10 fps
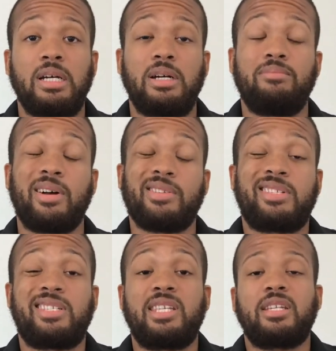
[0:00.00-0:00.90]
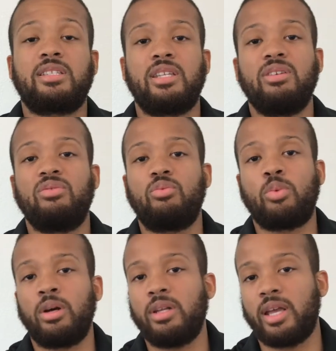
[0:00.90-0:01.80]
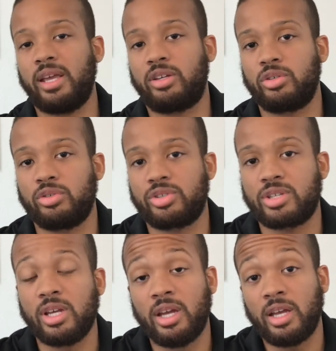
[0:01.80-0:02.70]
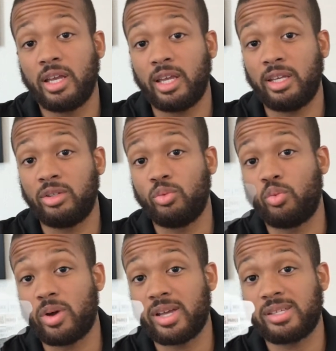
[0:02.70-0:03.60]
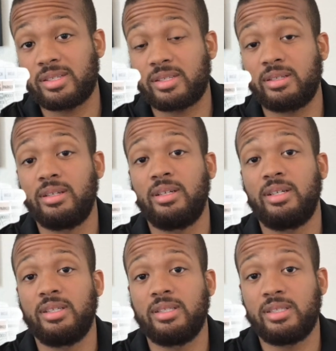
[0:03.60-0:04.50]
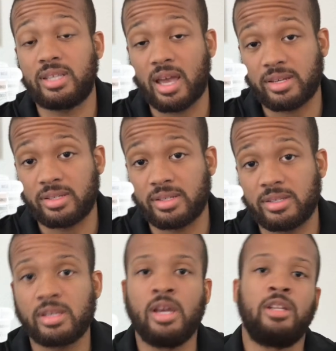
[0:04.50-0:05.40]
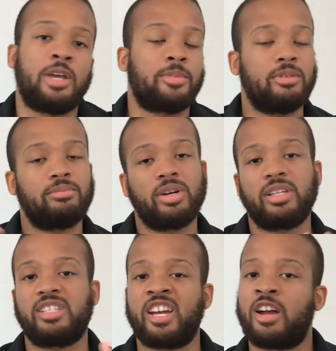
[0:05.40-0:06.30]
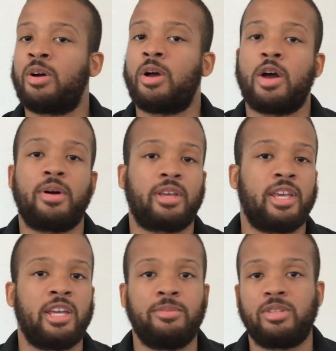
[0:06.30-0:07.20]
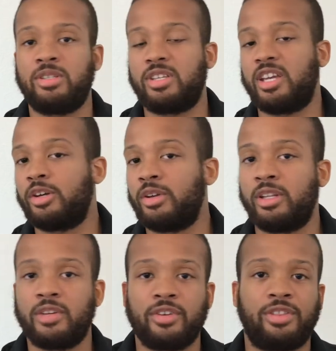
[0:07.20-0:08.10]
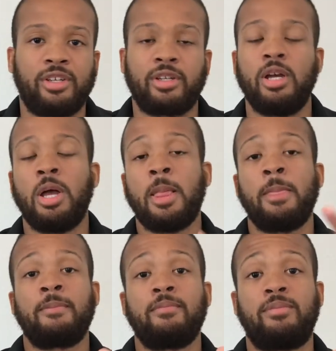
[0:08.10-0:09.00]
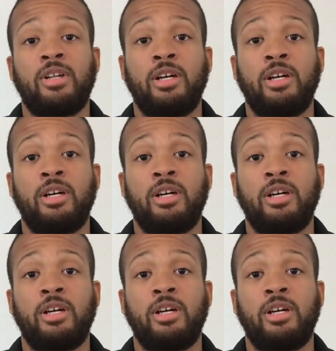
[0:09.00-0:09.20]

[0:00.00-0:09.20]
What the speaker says: about 61 acres in West Texas, and I'm gonna break down how I came to this area and everything. But